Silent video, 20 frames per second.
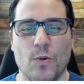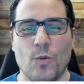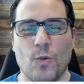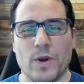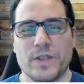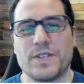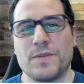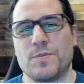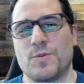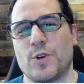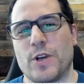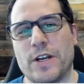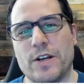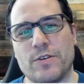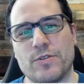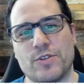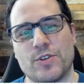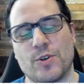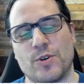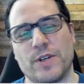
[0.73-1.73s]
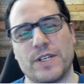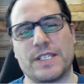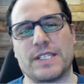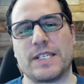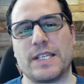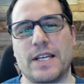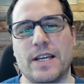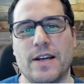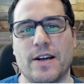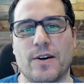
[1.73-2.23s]
What's up, traders? Chris
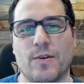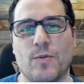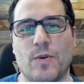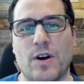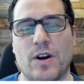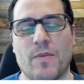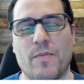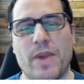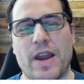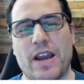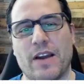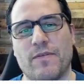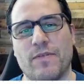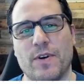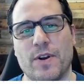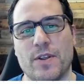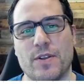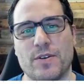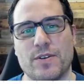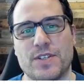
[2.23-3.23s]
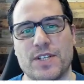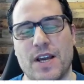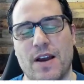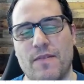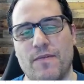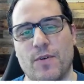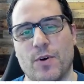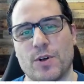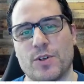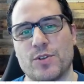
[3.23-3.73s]
here. Welcome back for another Top
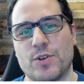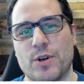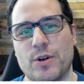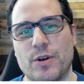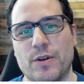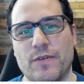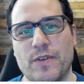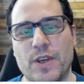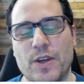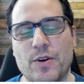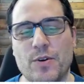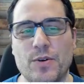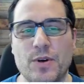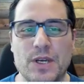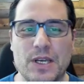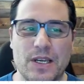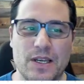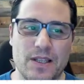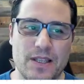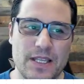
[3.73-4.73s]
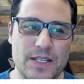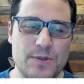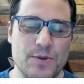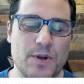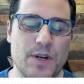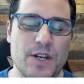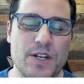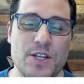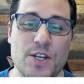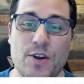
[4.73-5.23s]
Forex trade review. This one
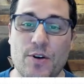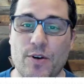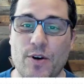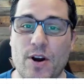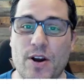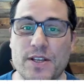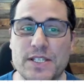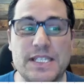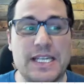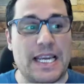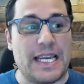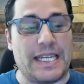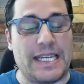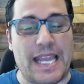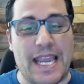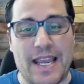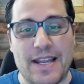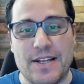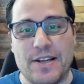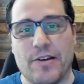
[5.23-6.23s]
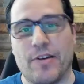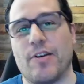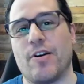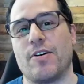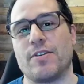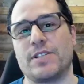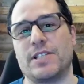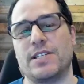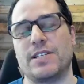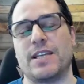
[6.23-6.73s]
on the EURAUD. Again, EURAUD
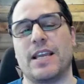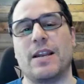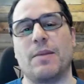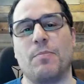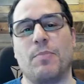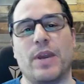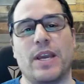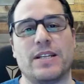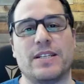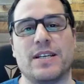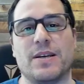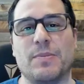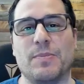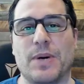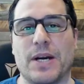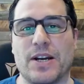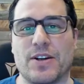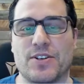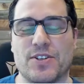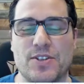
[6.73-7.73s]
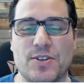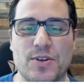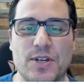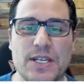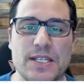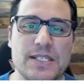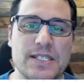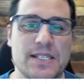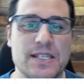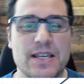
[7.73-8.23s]
is getting picked on by our
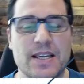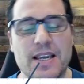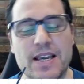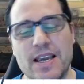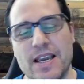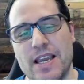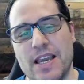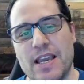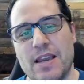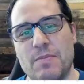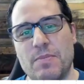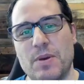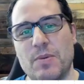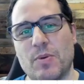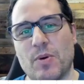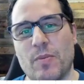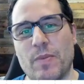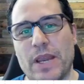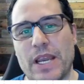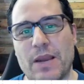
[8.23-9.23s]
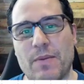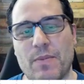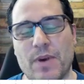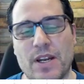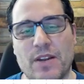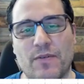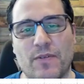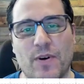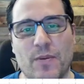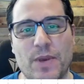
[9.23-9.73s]
students, and people are making money
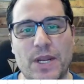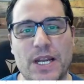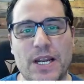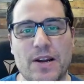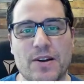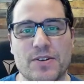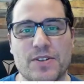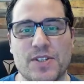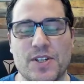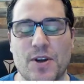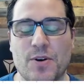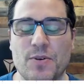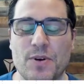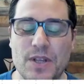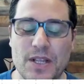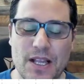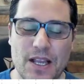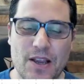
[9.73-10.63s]
from it here. So I